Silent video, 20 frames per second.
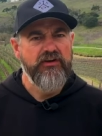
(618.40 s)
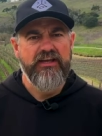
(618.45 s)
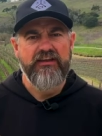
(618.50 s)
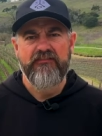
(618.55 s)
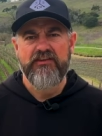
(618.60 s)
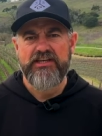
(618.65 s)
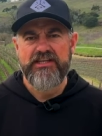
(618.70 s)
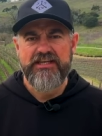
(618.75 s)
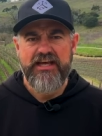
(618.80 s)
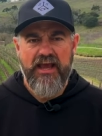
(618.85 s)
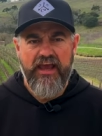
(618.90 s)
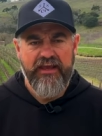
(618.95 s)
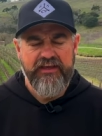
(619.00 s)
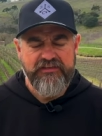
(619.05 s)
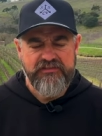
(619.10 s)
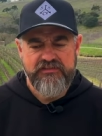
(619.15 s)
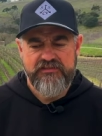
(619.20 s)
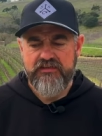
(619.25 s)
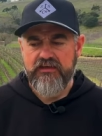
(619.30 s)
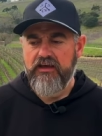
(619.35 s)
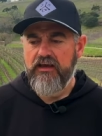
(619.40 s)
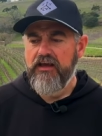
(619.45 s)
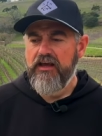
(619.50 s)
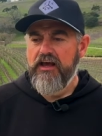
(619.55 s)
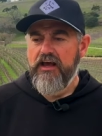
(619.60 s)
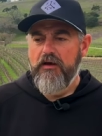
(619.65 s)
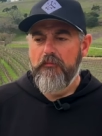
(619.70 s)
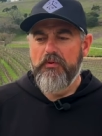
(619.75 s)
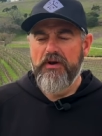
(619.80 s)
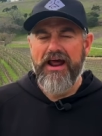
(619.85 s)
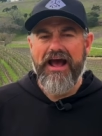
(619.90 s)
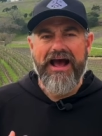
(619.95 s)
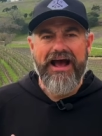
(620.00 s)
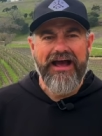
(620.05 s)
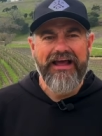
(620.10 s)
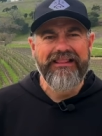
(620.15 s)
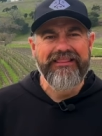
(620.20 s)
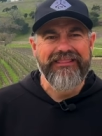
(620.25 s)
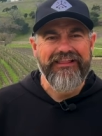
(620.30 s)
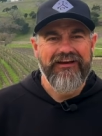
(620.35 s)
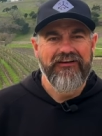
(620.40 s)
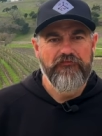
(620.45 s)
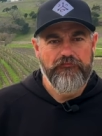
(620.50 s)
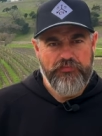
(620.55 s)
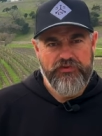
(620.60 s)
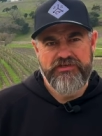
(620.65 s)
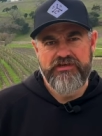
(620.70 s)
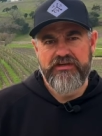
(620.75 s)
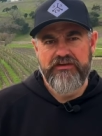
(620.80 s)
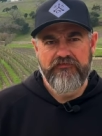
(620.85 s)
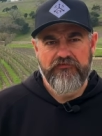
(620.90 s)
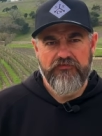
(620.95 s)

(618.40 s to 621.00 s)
and give it taste. But I love Petit